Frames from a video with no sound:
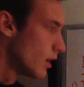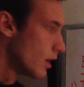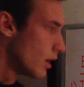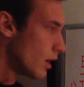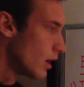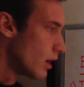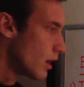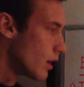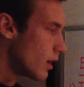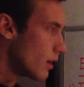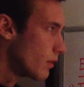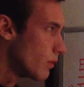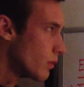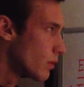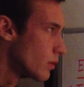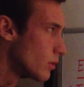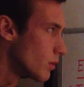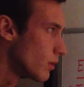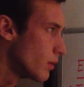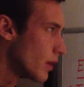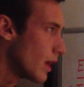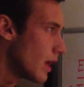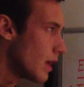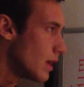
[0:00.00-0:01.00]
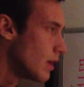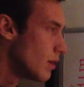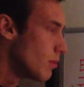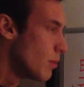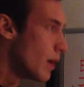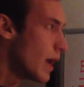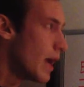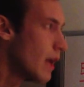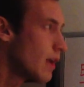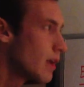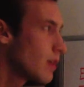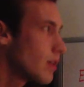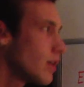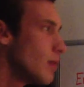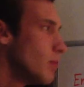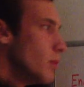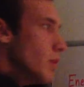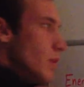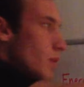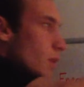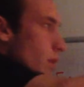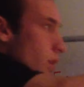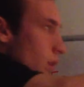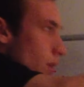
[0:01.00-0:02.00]
Uh, if we're doing with adiabatic, that
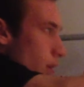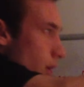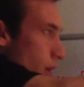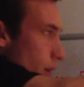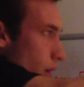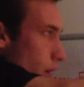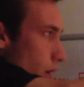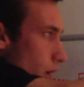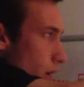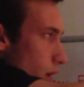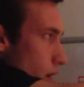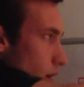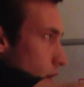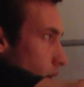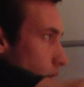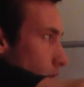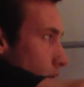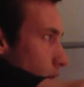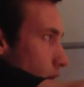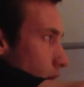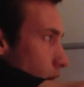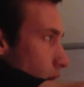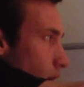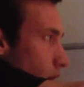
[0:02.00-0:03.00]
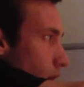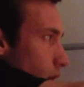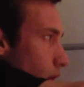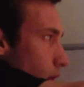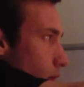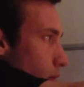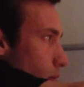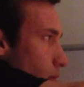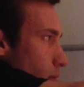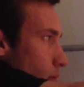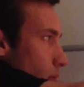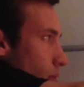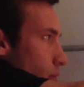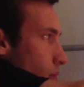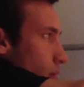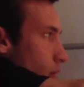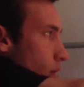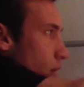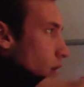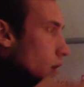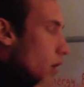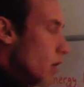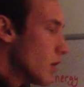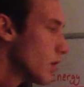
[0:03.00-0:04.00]
means the heat term
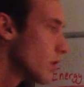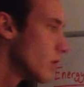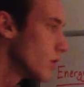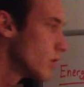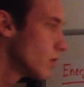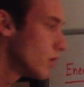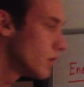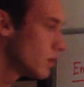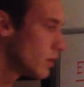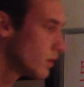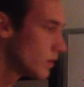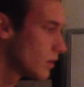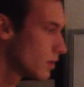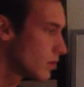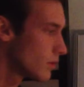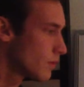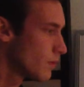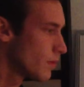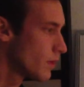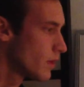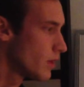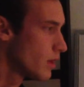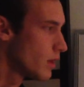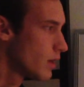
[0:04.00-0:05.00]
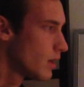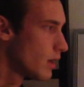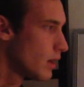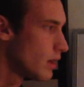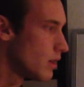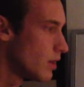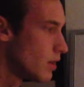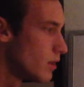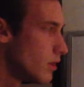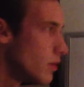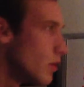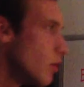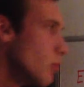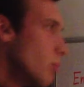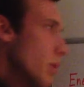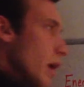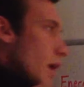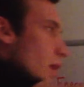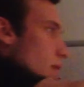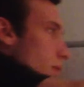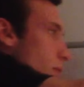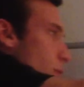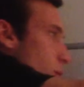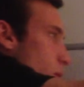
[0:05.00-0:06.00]
goes to zero, and then no
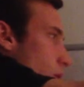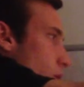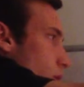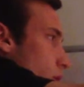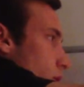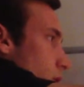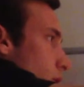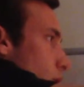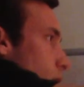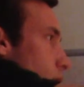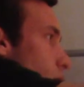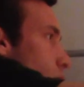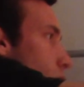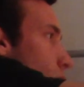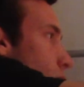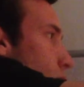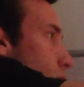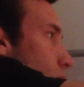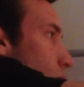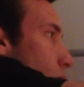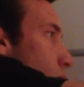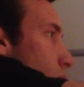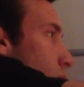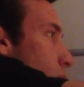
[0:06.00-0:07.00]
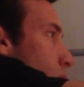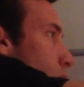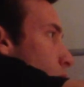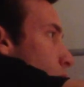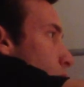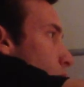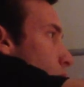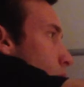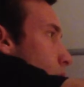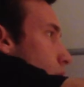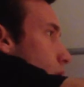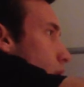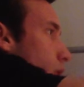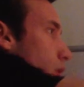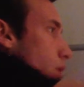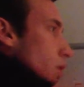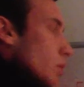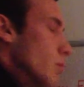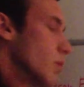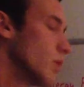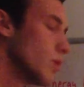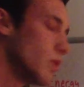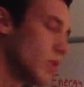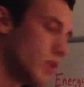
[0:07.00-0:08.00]
body forces, this
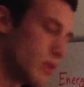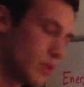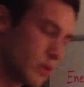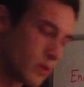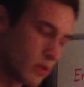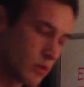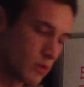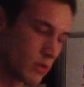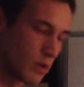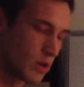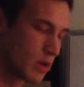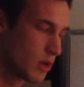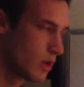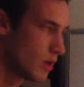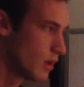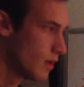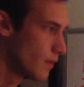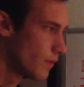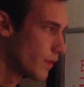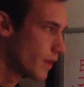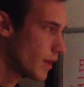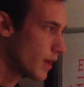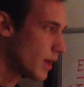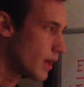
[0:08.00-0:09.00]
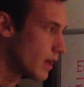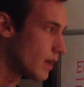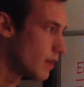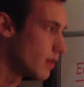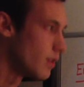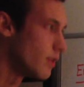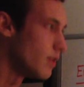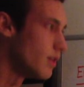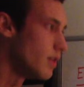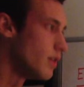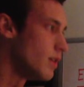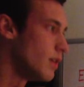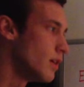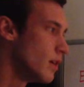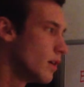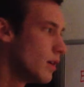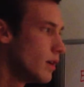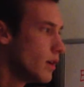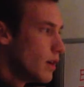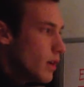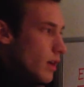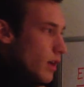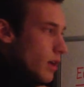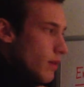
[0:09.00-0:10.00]
term goes to zero, and the
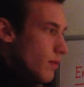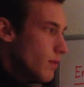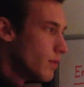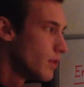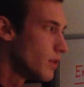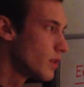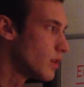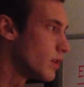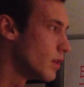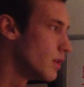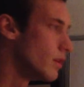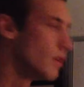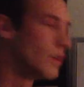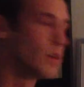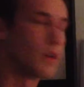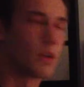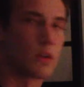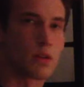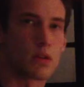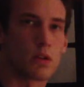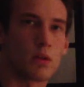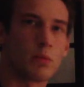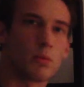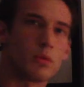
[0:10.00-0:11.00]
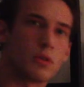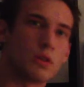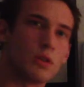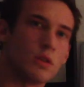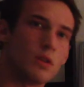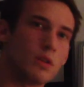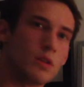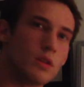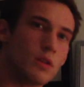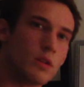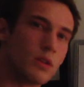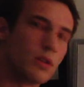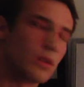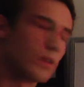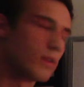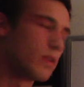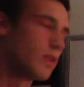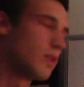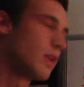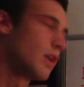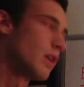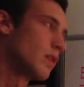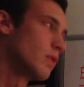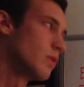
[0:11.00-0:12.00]
inviscid assumption is already
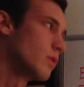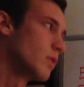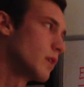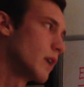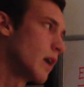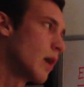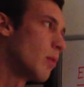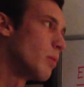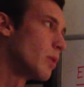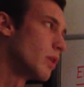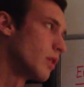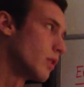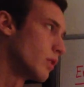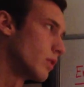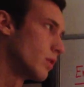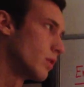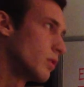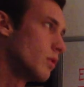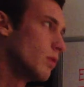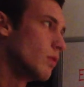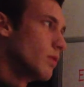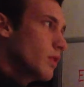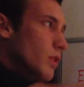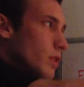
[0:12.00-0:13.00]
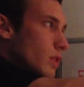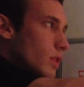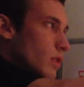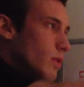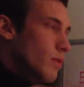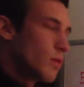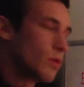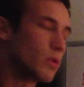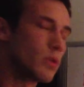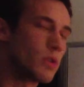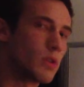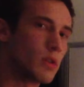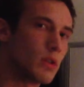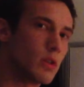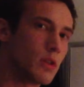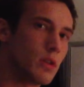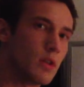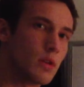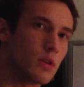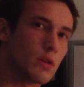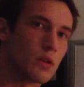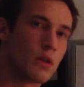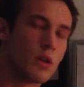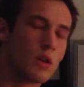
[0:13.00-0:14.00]
taken into account because no viscous forces in
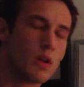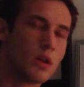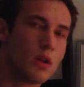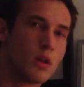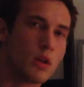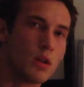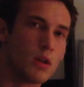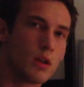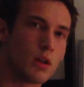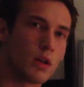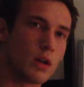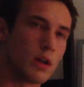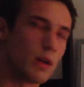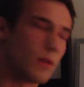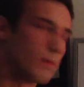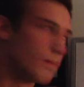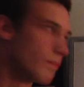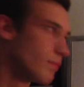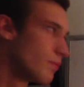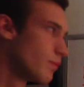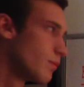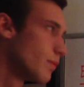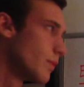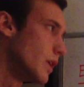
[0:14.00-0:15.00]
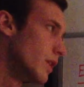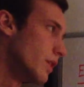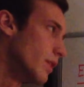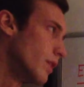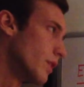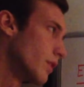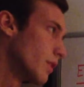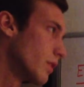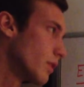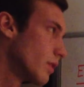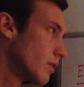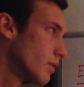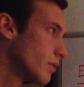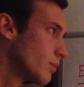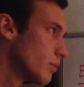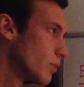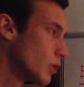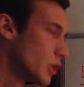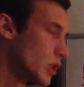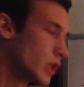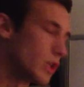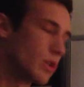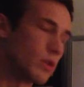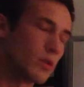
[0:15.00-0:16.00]
here um, in this
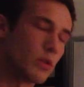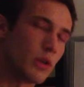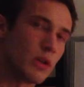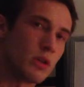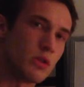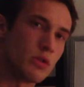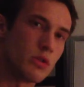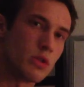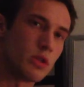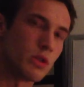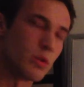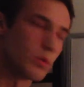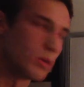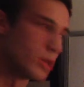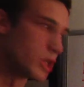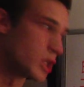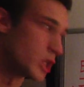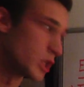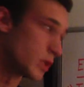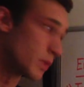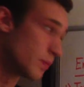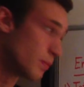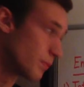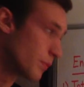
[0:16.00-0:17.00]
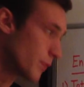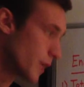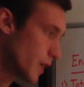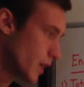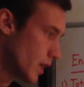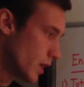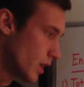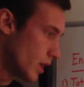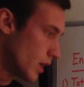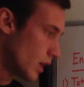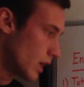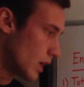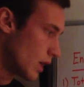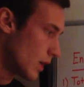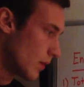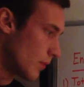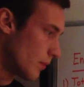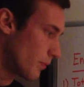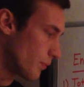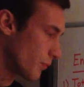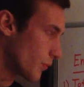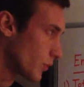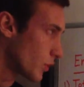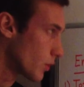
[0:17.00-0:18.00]
particular energy equation. Um,
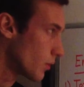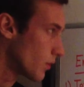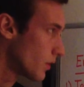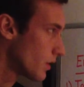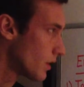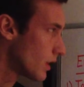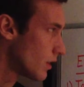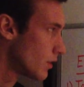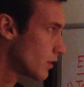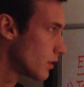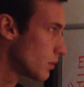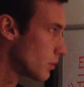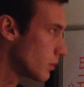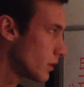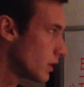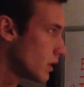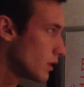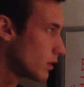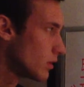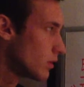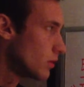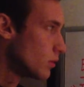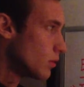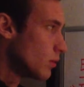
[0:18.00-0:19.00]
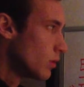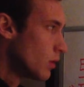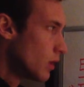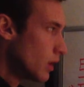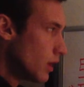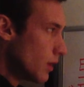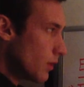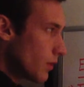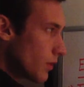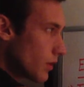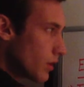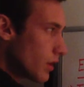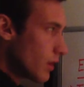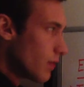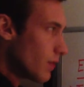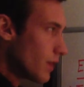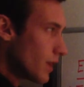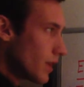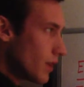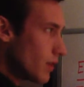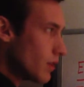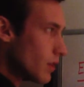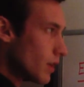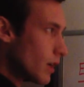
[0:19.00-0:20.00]
so this ends up leading to this
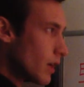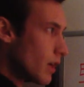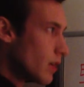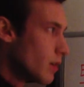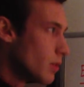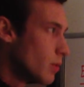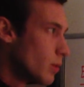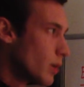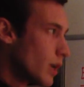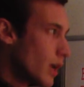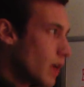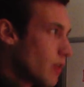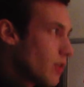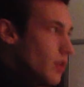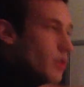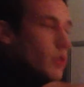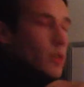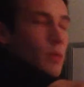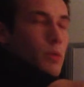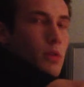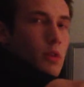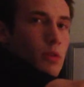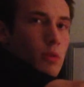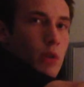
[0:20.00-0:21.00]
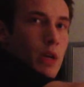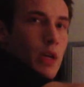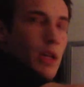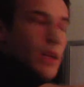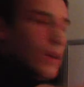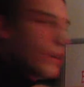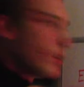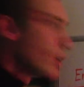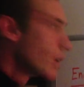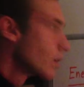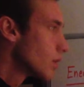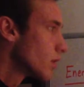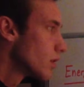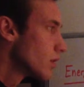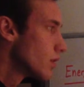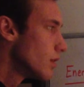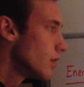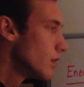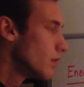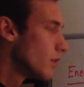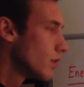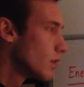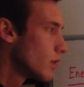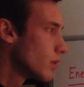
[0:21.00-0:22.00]
left-hand side. So we're canceling terms on the right-hand side. So this
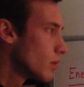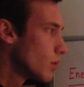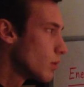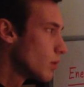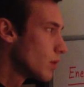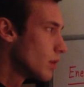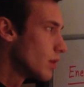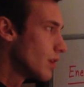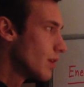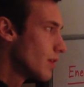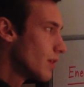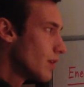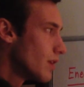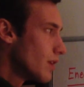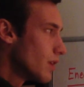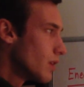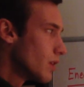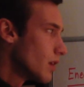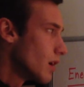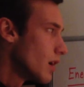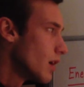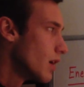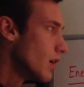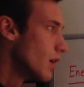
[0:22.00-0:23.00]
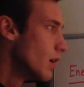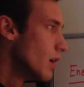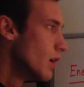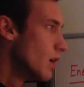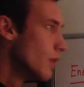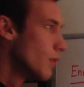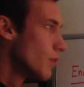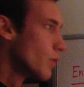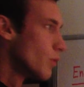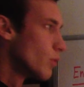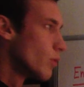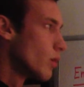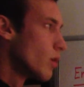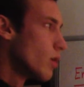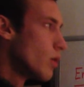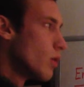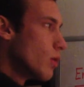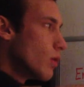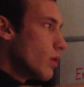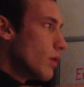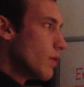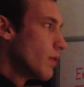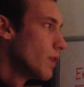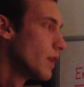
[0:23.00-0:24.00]
leaves us with the left-hand side,
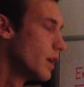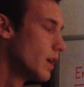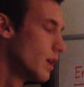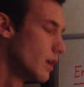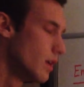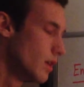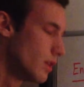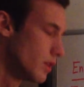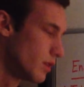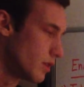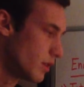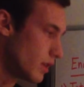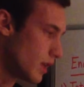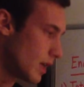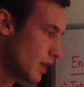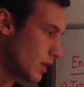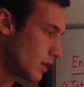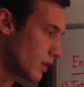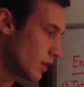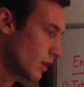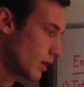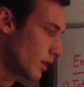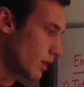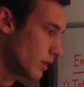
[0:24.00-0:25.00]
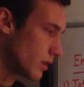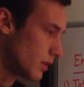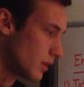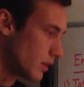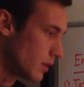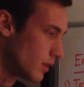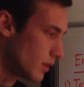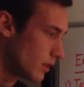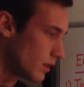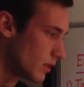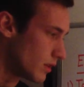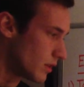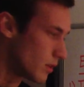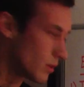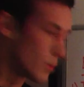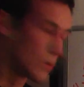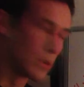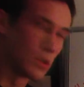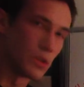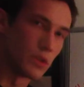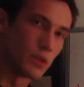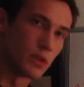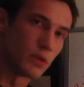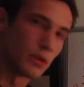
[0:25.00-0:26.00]
rho dh naught dt is equal to
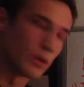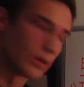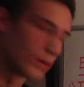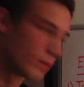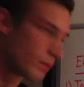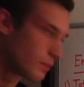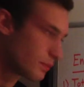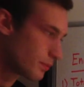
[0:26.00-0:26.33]
0.